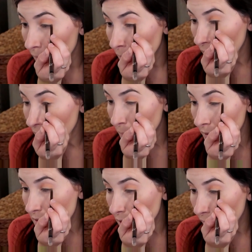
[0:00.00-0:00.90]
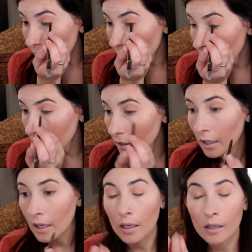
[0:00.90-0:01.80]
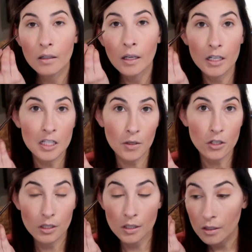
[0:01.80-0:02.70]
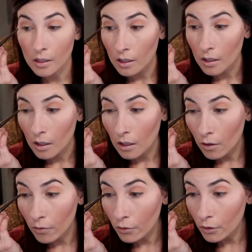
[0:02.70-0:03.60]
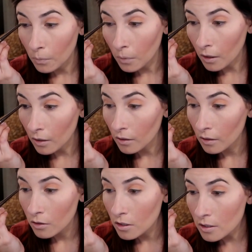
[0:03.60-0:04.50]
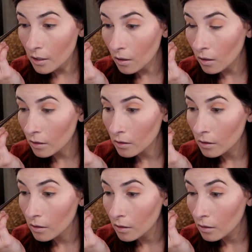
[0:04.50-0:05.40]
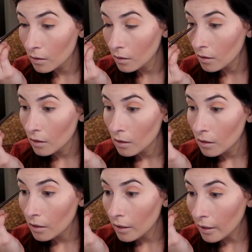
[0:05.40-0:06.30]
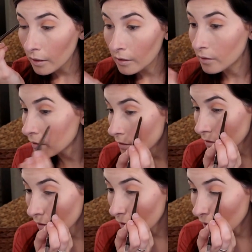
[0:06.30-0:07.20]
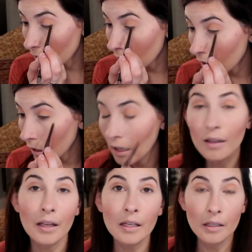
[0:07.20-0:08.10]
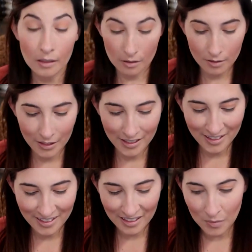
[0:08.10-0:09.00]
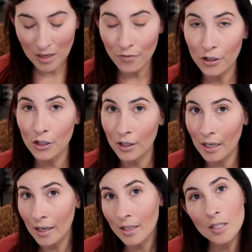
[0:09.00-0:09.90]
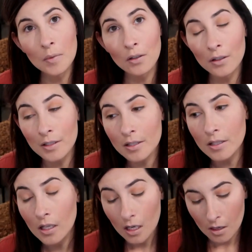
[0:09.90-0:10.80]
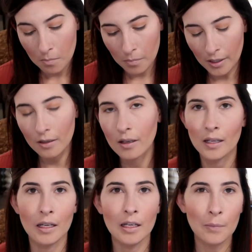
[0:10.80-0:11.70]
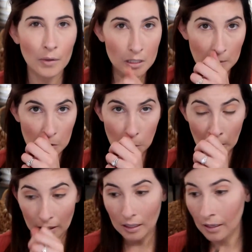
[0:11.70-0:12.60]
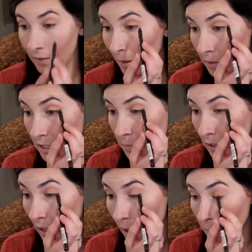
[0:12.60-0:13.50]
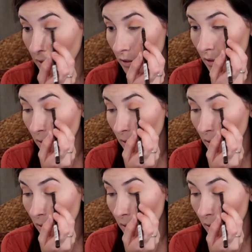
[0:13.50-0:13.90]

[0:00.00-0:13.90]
Makeup is definitely an expression of who you are, just like art. And I like it. I'm not very good at it, to be honest, but again, it brings me joy, and that makes me happy.